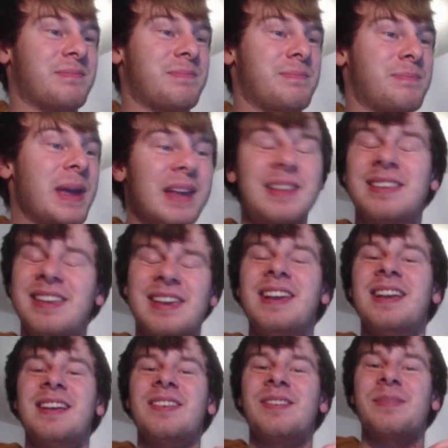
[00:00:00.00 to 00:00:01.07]
big
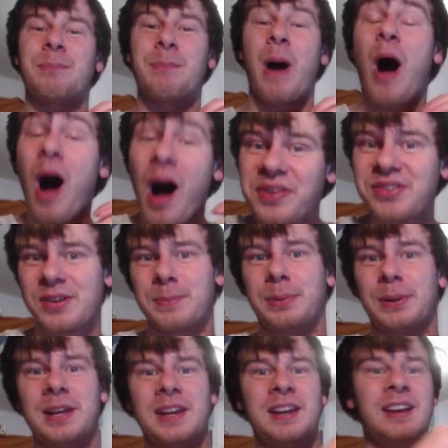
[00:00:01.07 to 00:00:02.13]
tease,
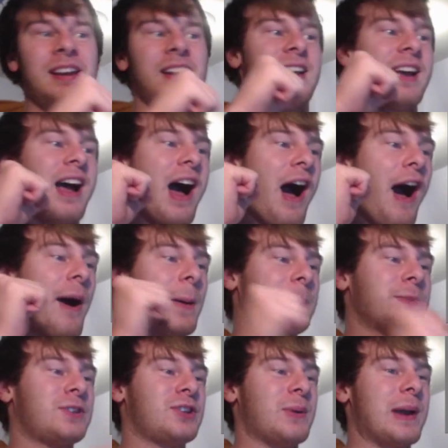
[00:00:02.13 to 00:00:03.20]
possibly,
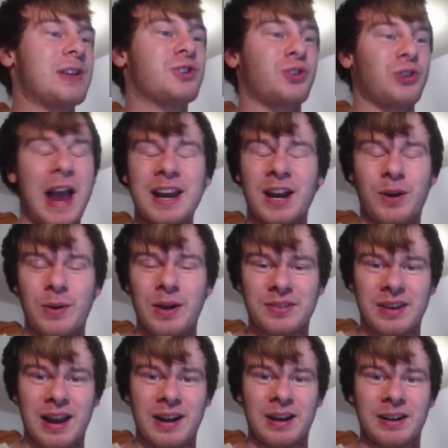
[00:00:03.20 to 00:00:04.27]
um, to a Dragon Quest
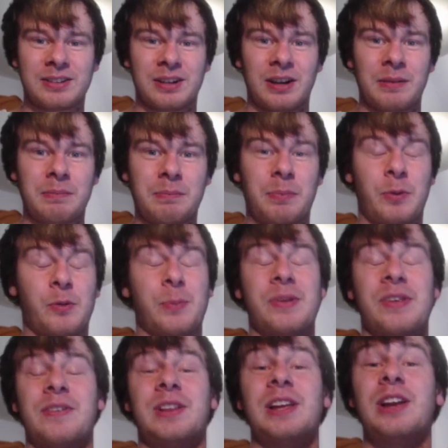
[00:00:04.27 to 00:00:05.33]
character,
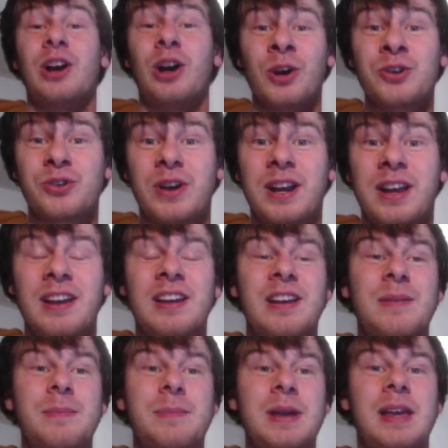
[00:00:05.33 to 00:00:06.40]
specifically Erdrick,
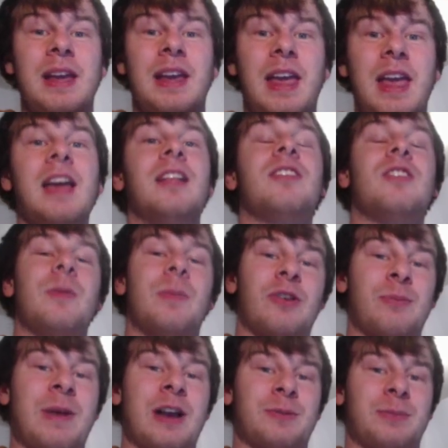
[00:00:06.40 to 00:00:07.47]
being in Super
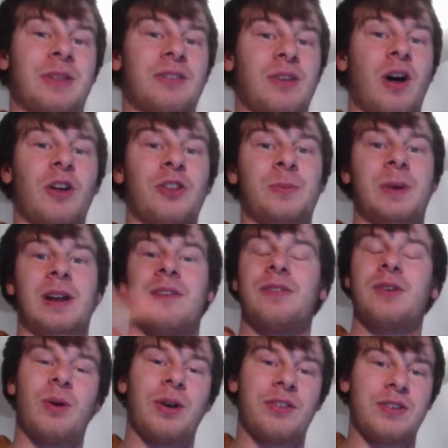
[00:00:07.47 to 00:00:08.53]
Smash Bros. Ultimate. Of
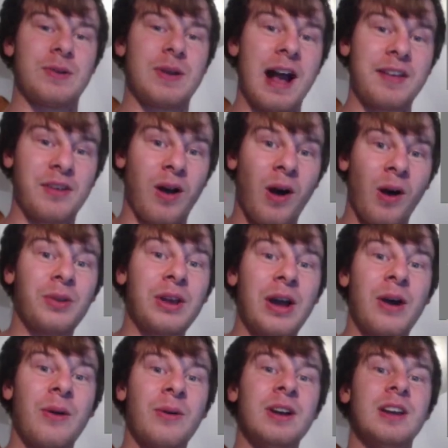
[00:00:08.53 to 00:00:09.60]
course, you guys all
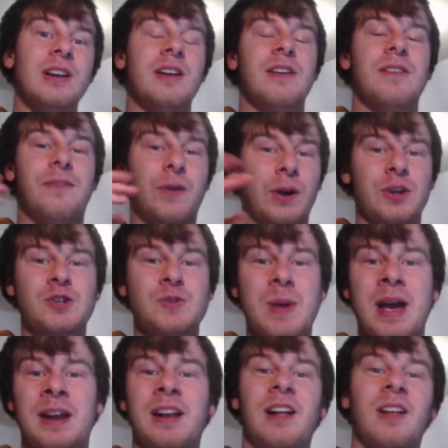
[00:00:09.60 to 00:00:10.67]
know
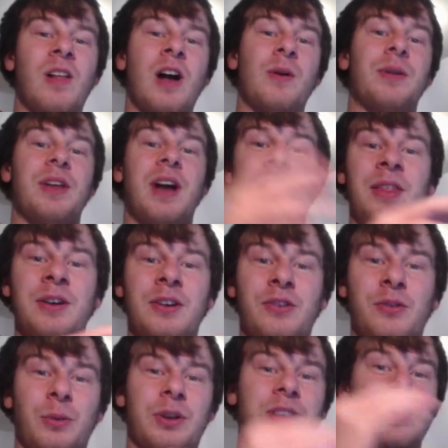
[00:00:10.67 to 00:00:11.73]
Vergeben, along with
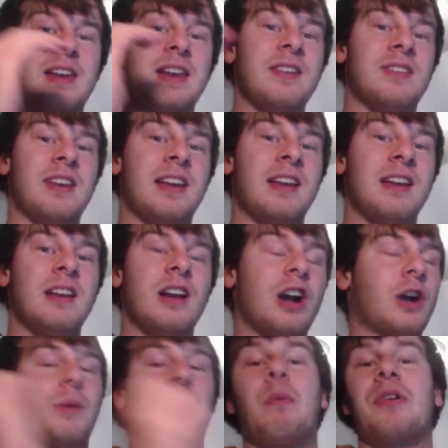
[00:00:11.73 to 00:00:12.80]
others, were teasing,
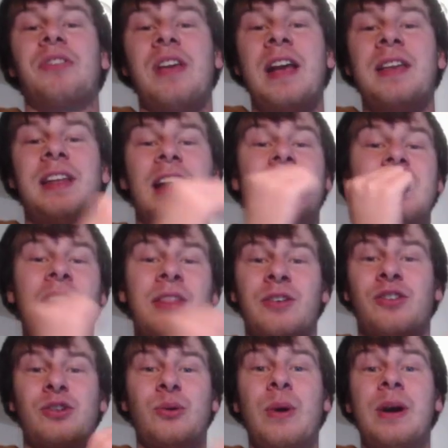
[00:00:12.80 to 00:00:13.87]
or were saying that another
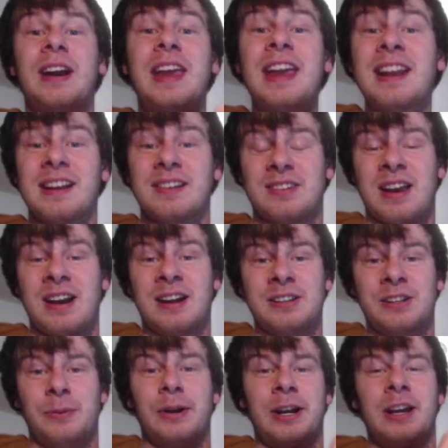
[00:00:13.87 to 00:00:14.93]
Square Enix
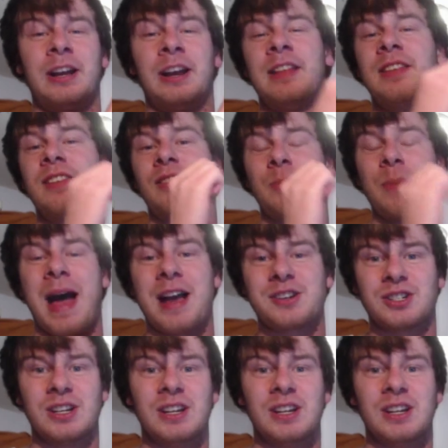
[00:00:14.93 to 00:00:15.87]
character we're going to get into Smash.